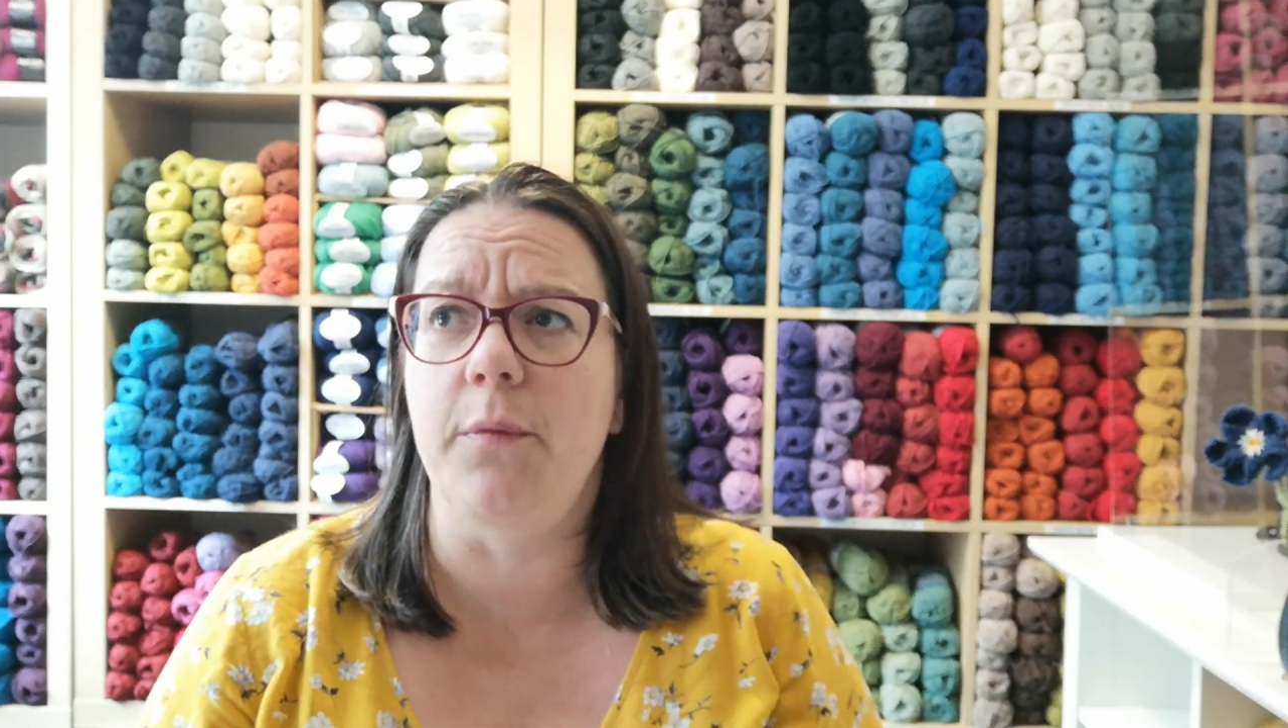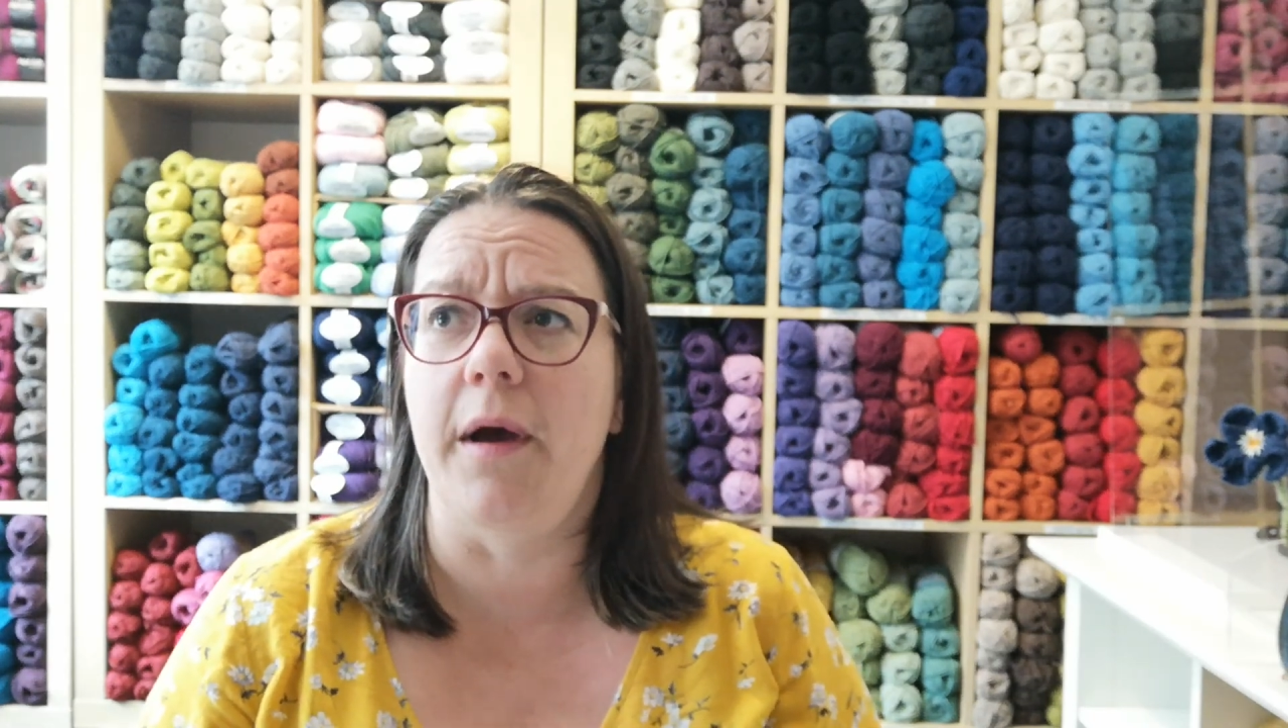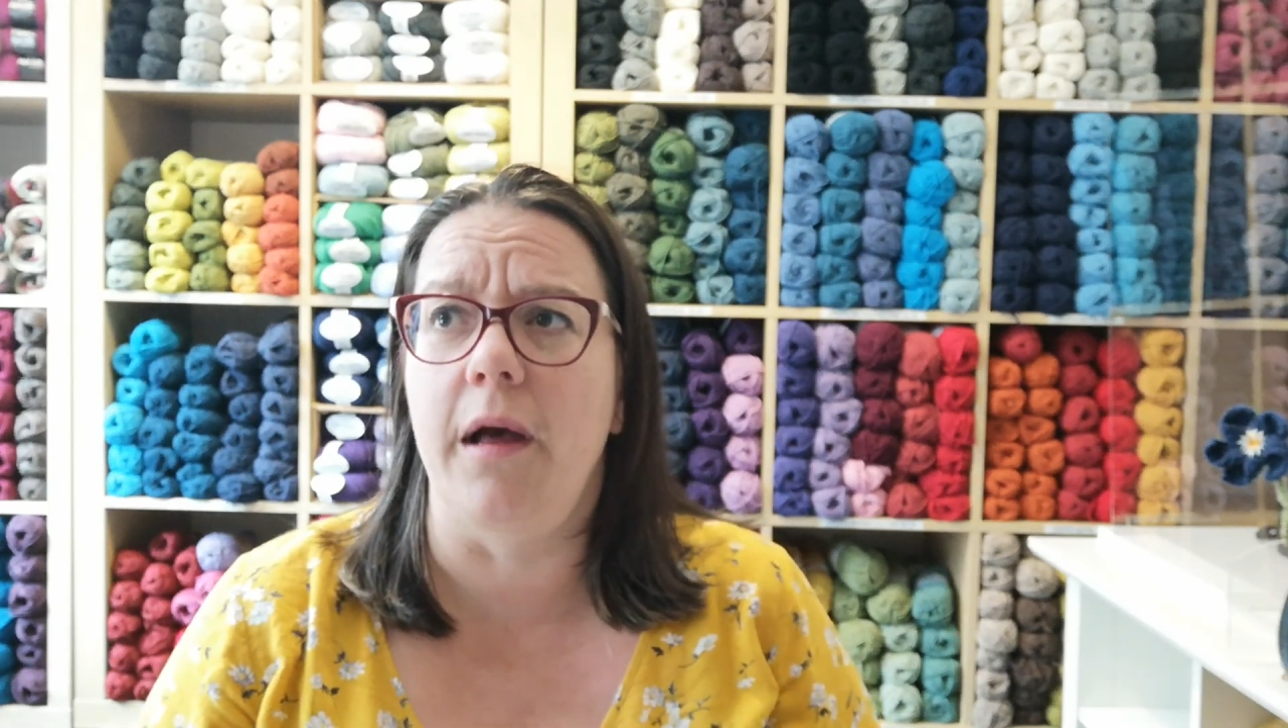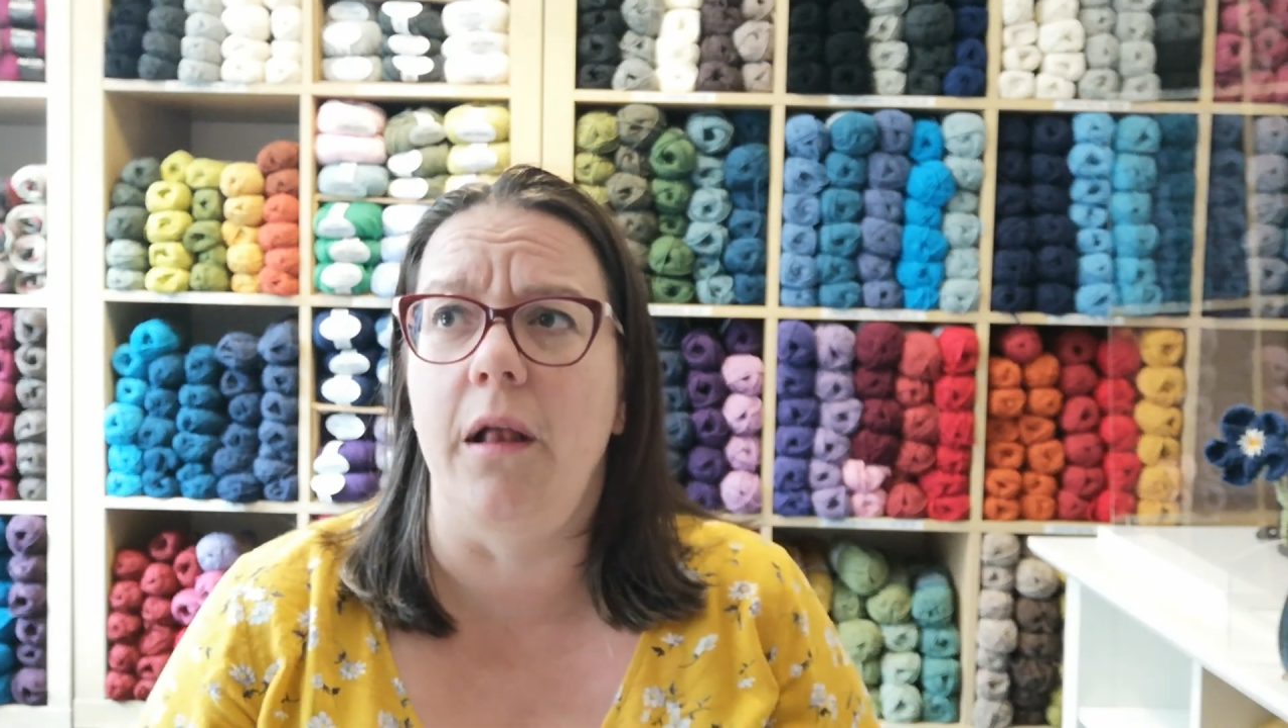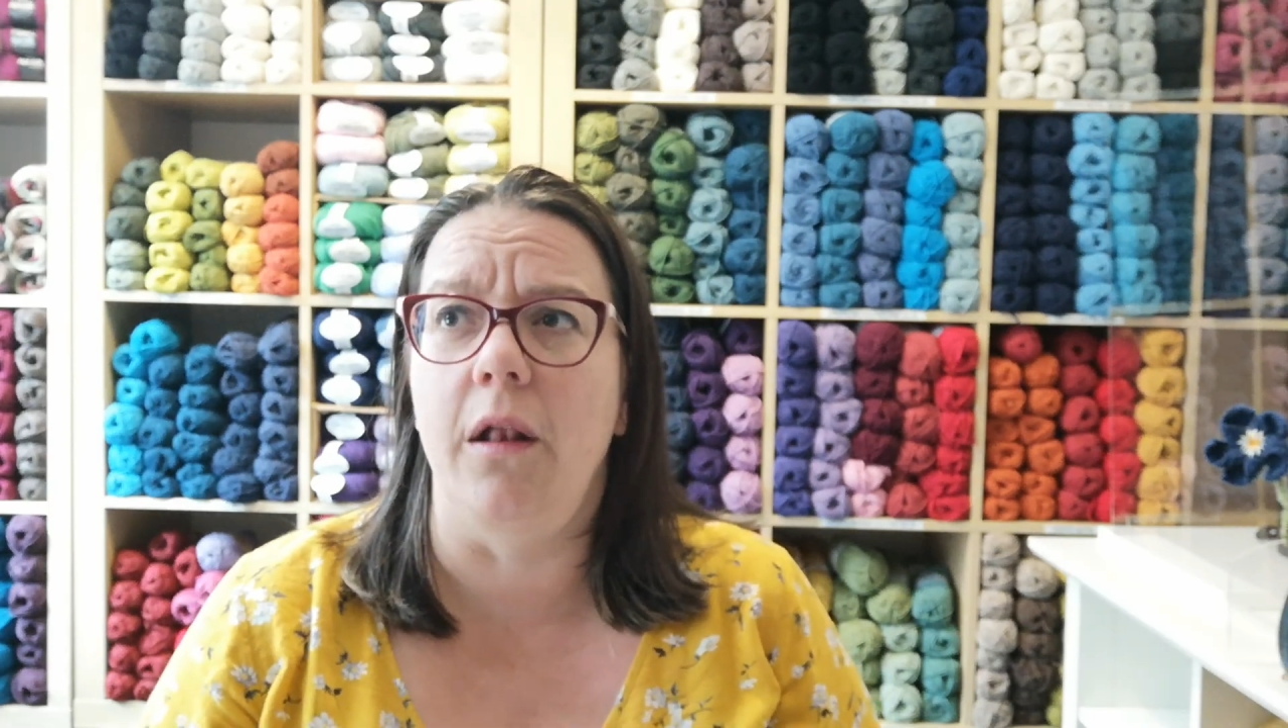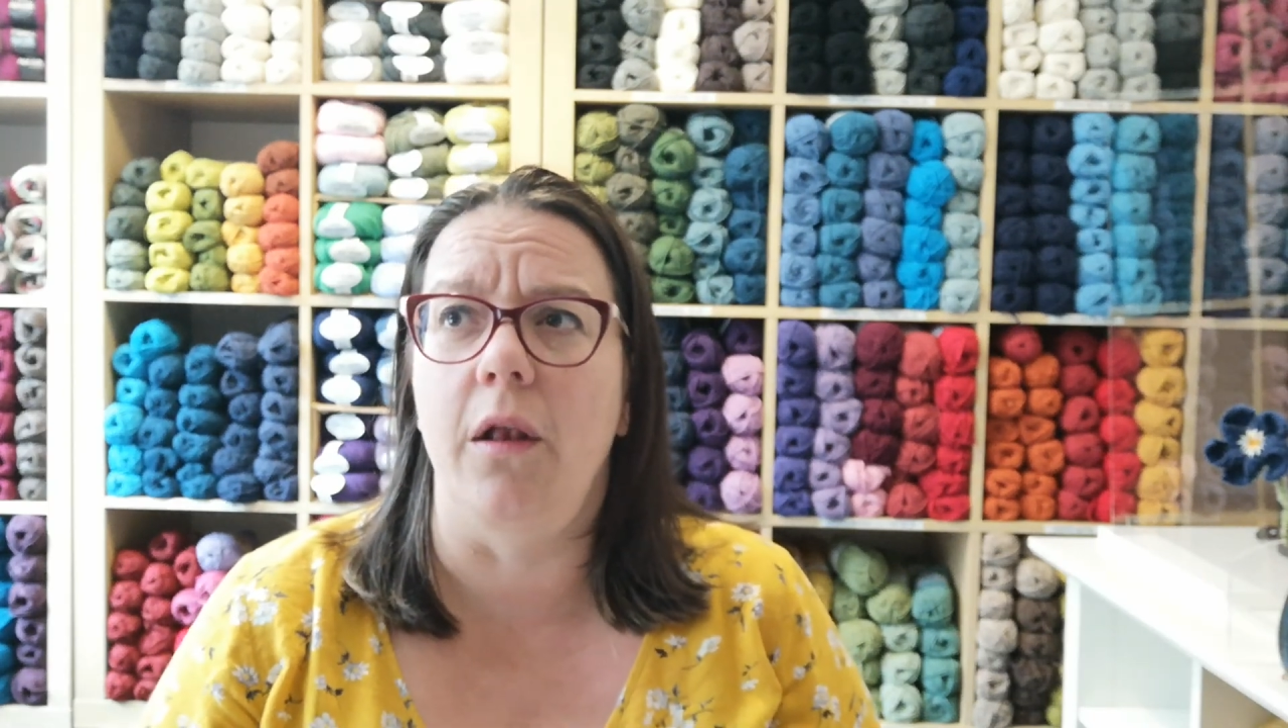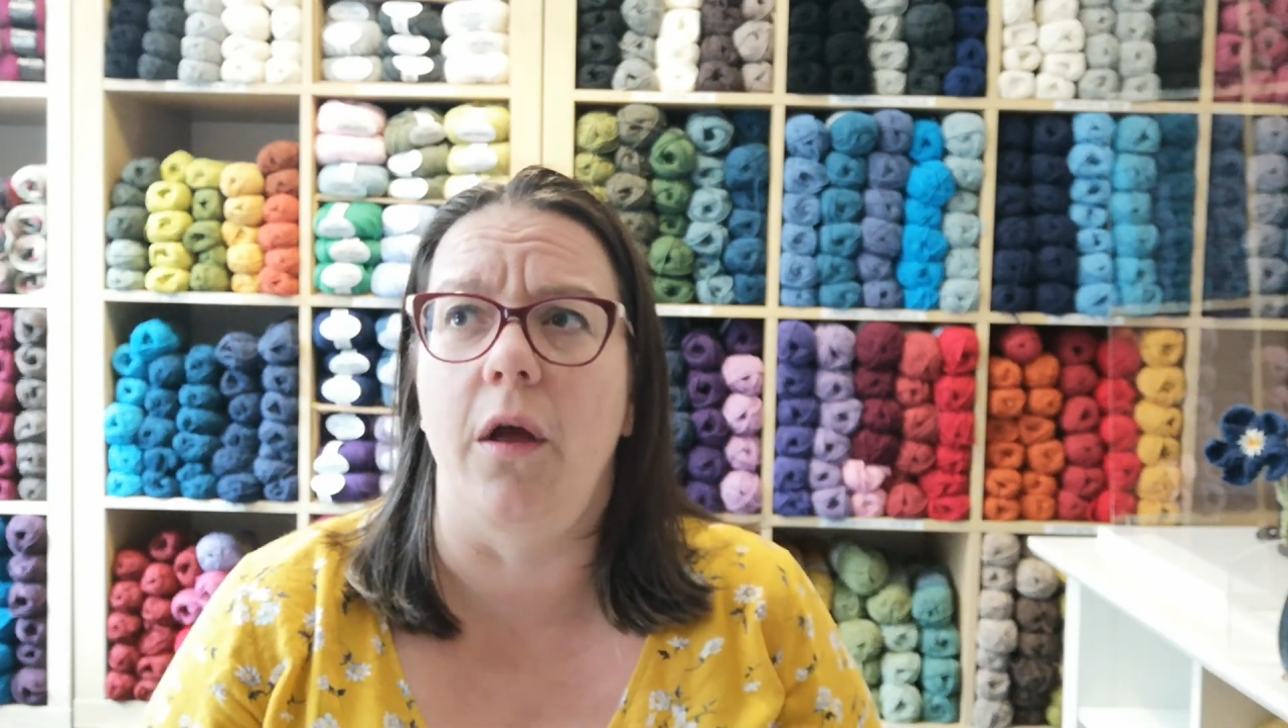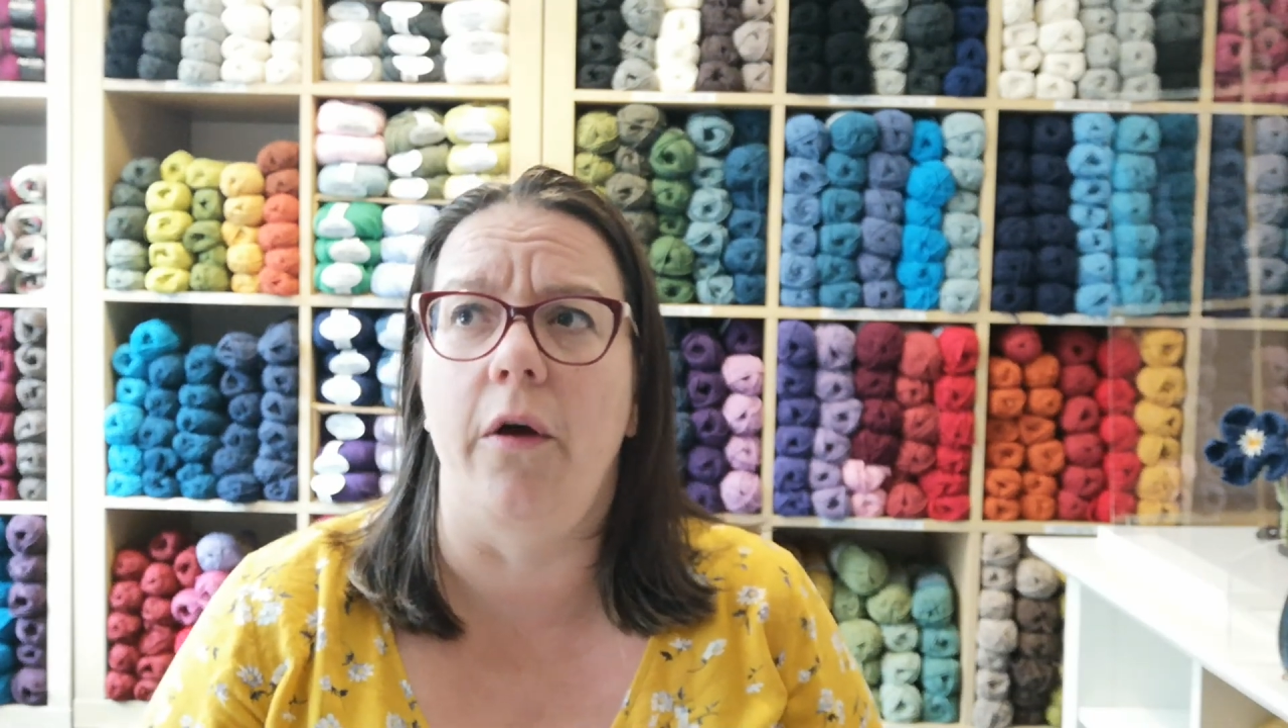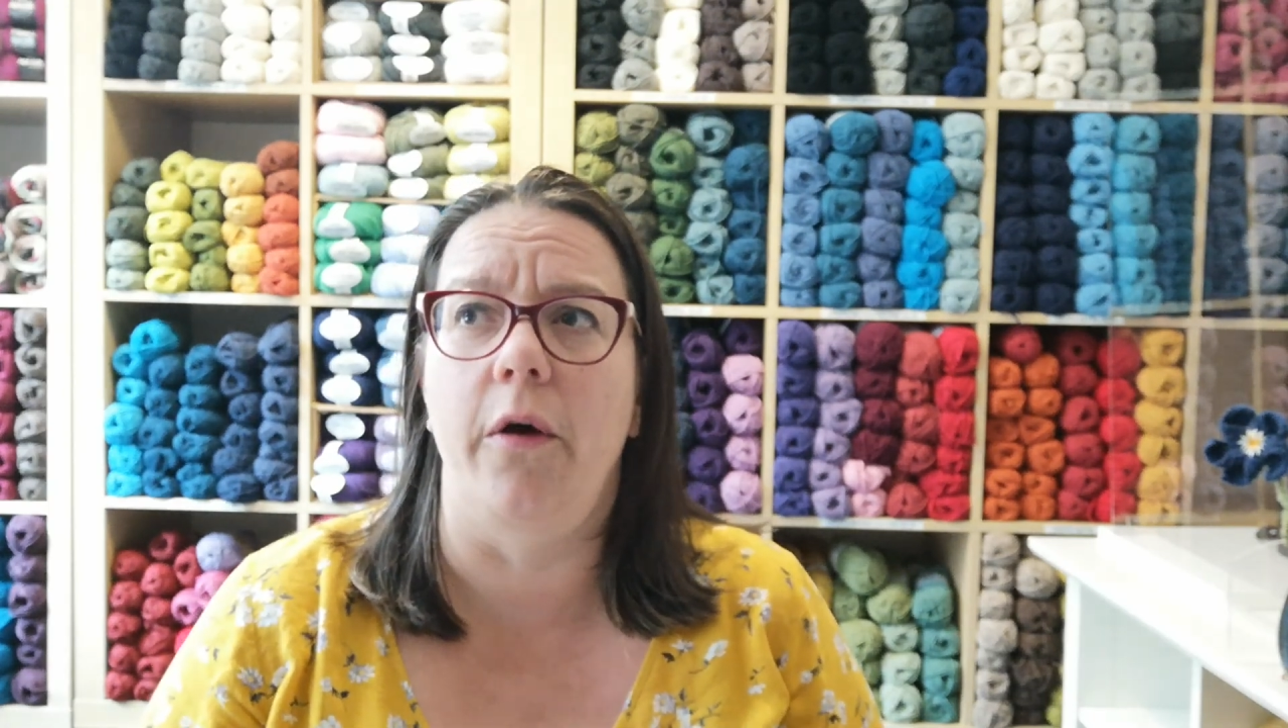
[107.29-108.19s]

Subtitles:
well